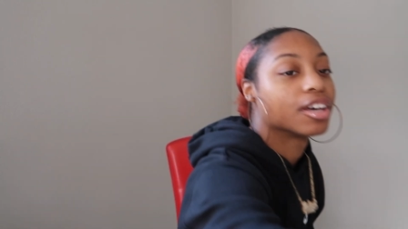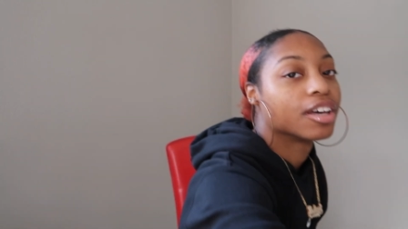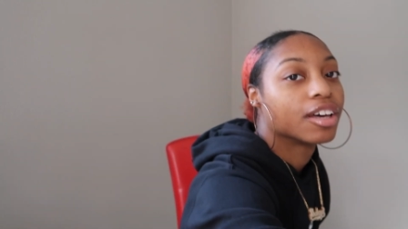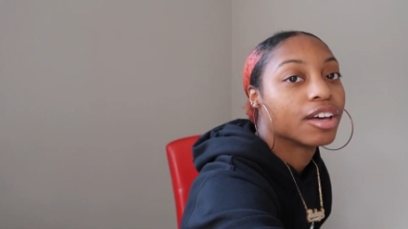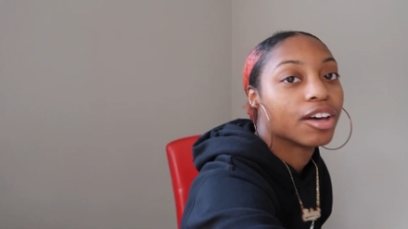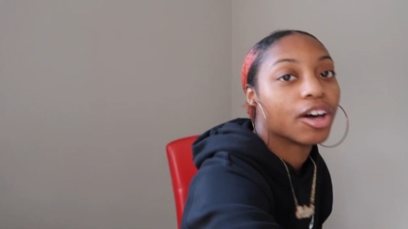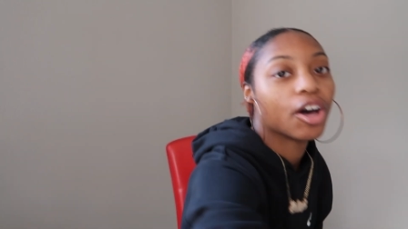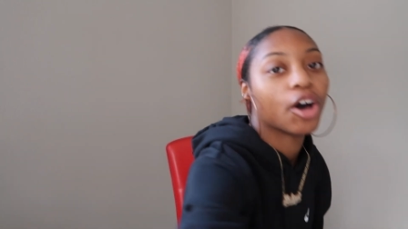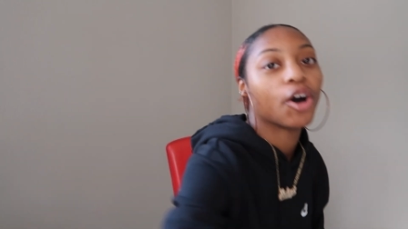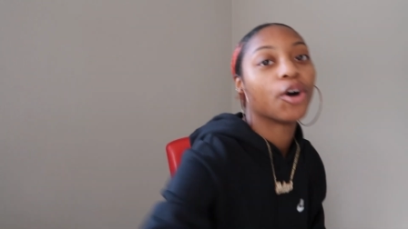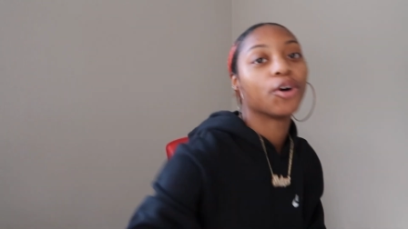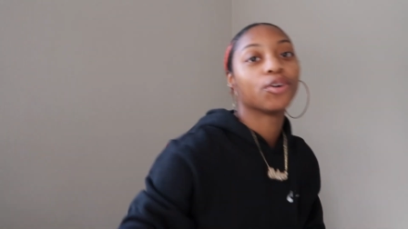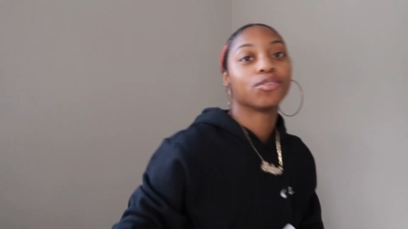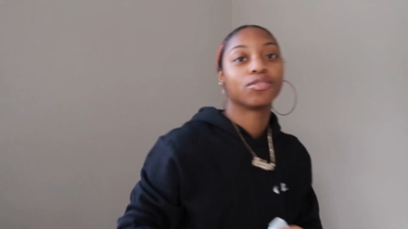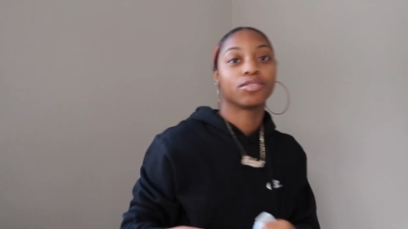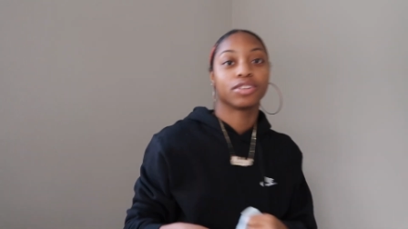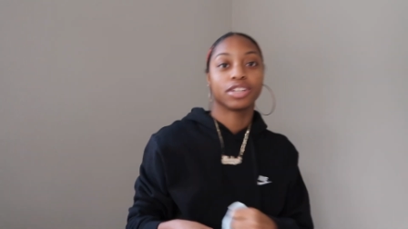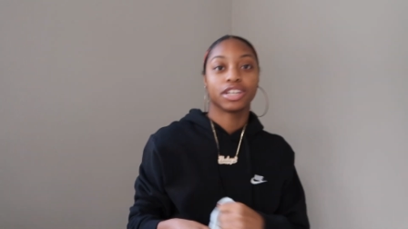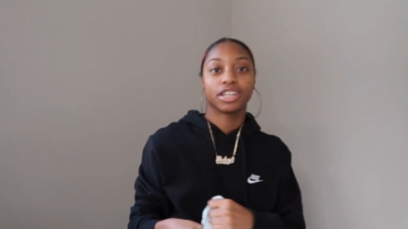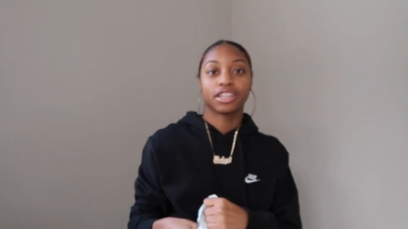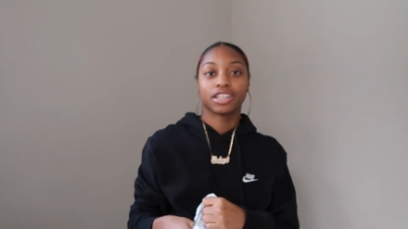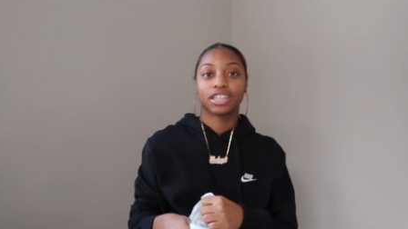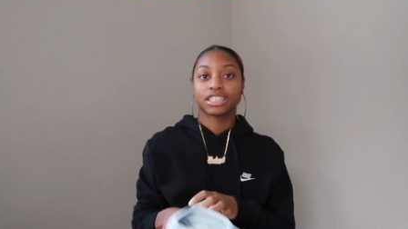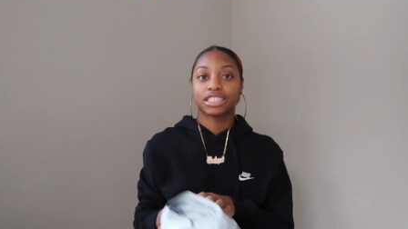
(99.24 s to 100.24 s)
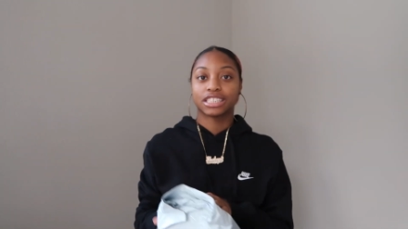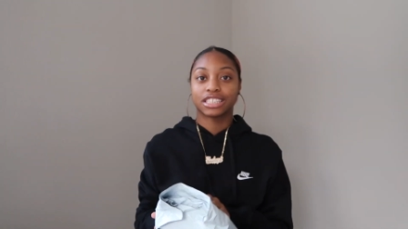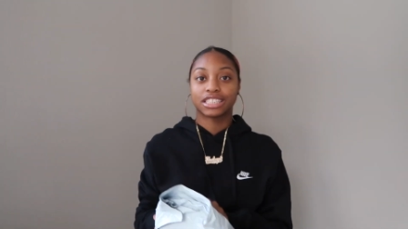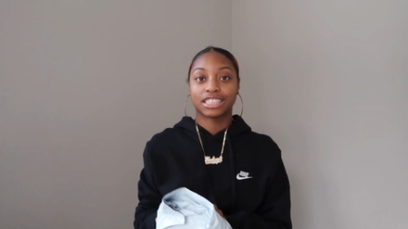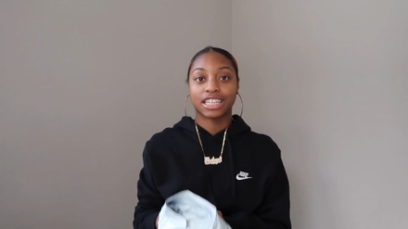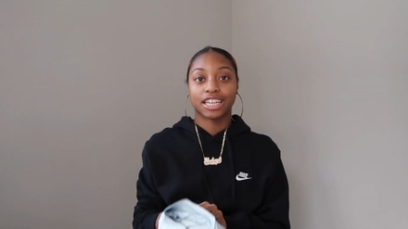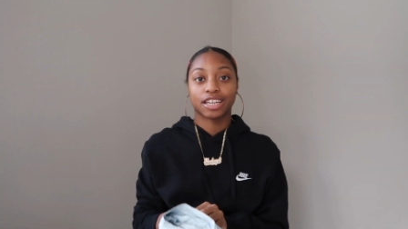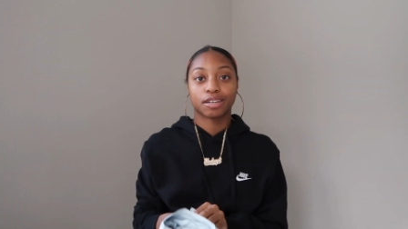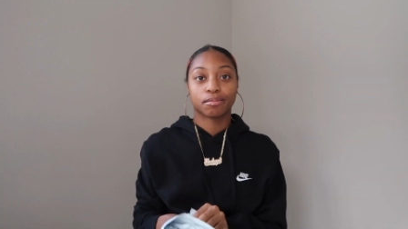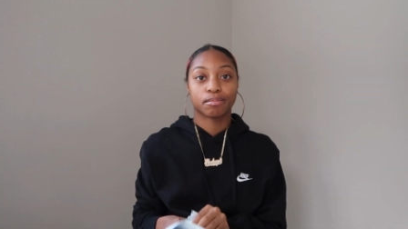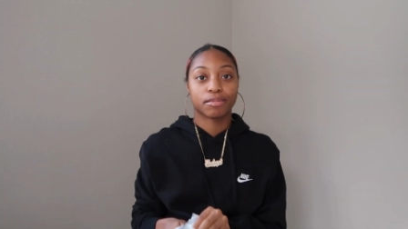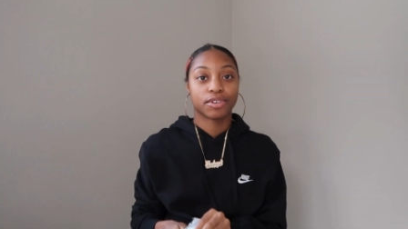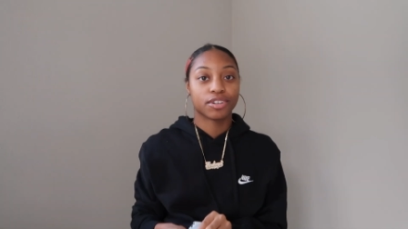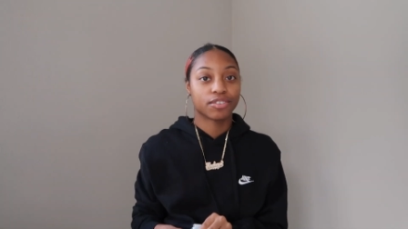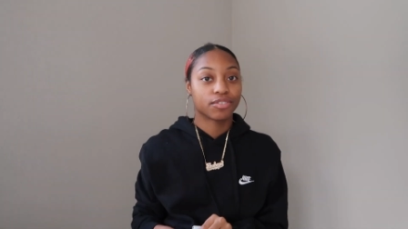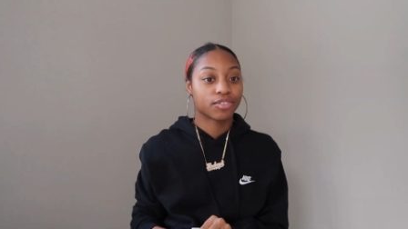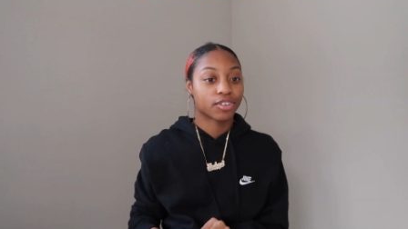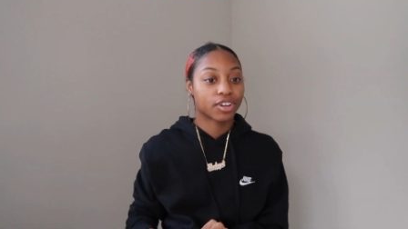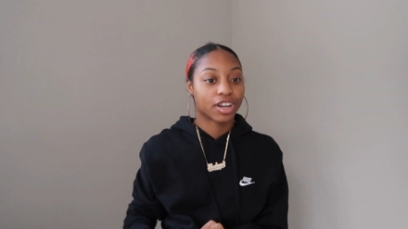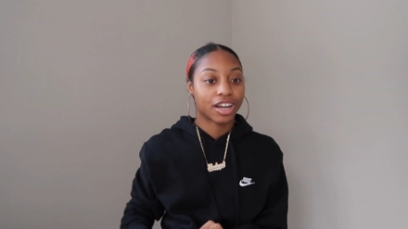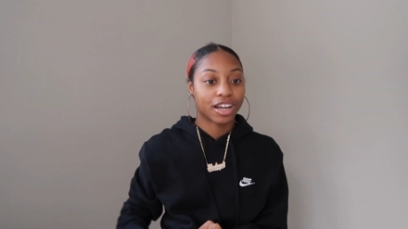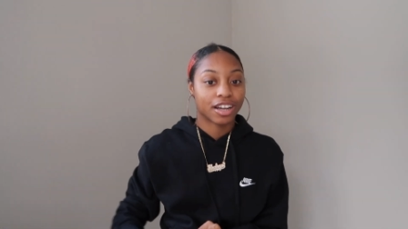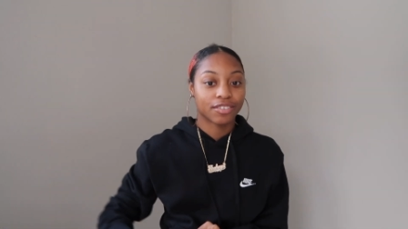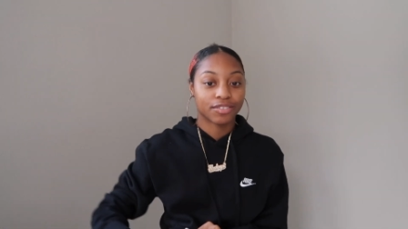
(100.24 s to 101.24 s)
Hopefully it doesn't take me
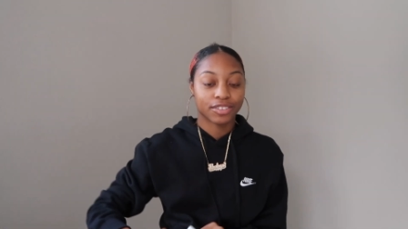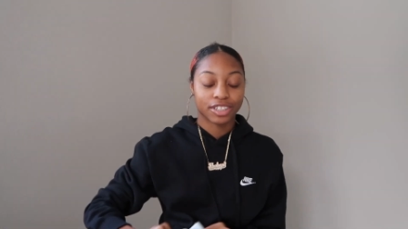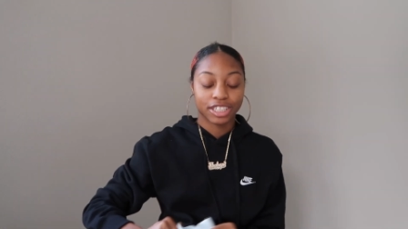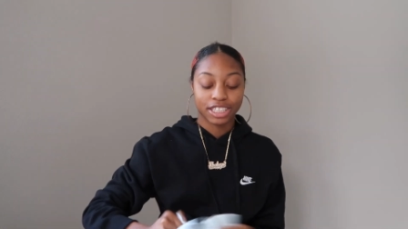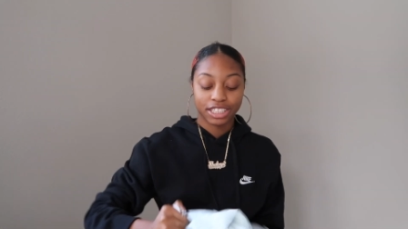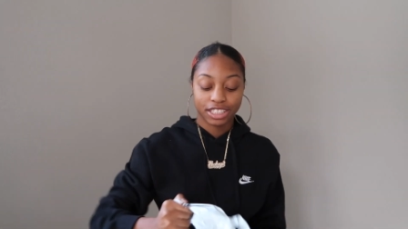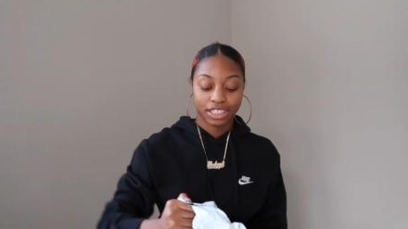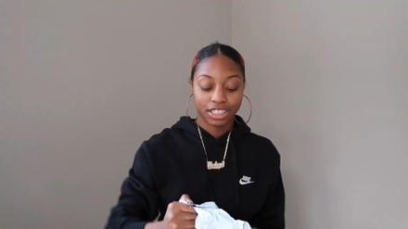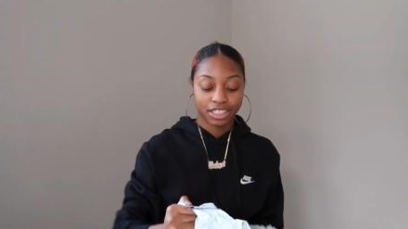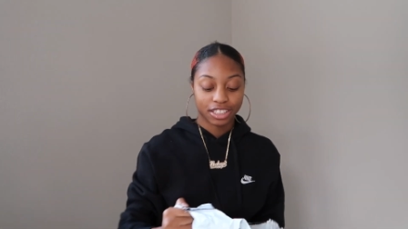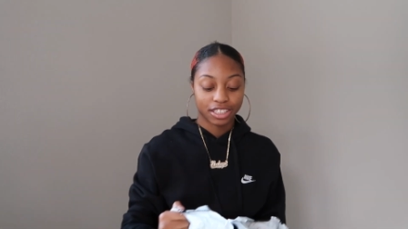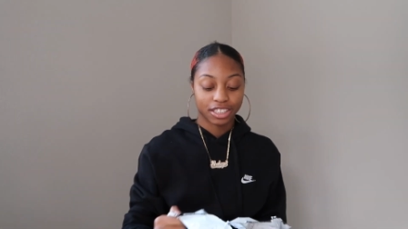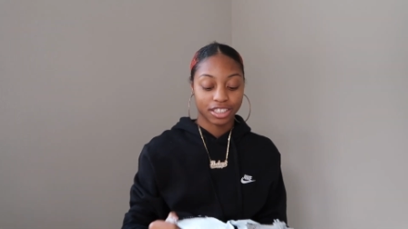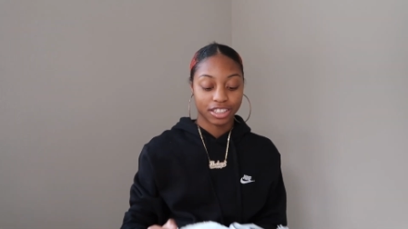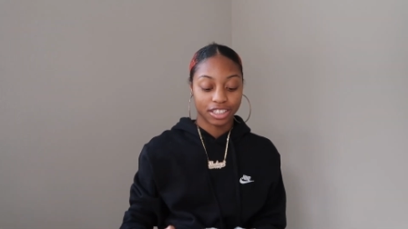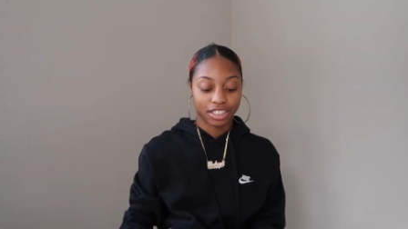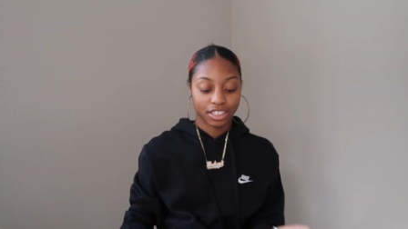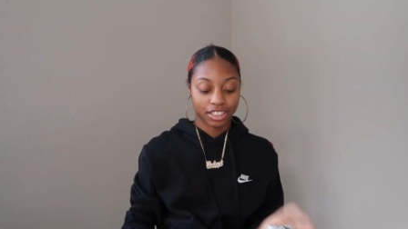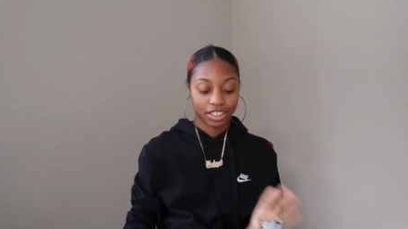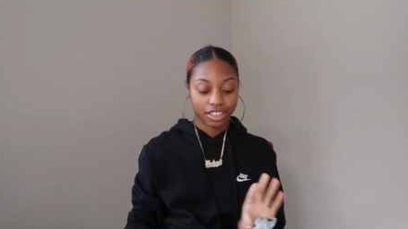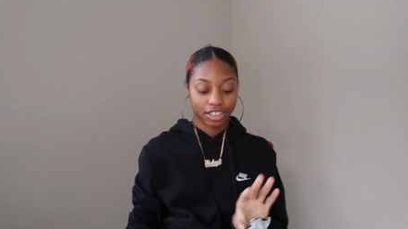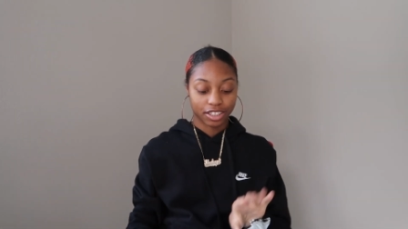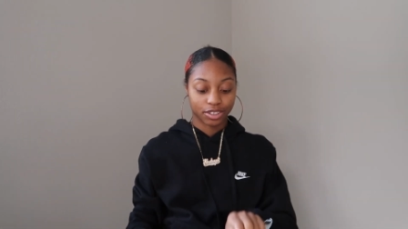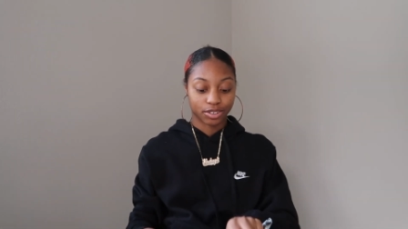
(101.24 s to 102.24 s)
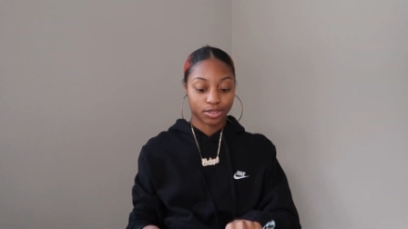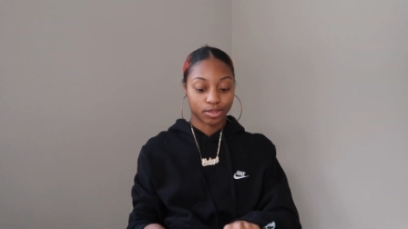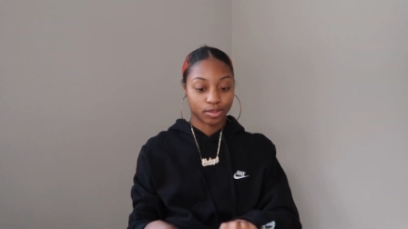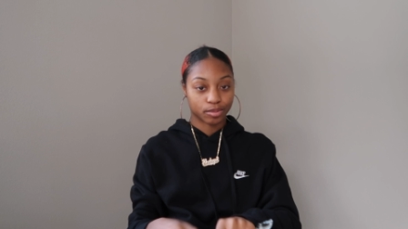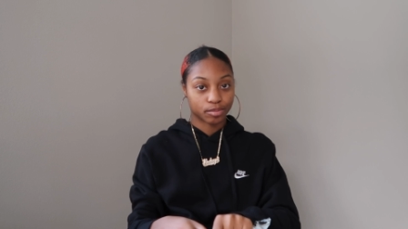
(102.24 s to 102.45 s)
forever to, you know,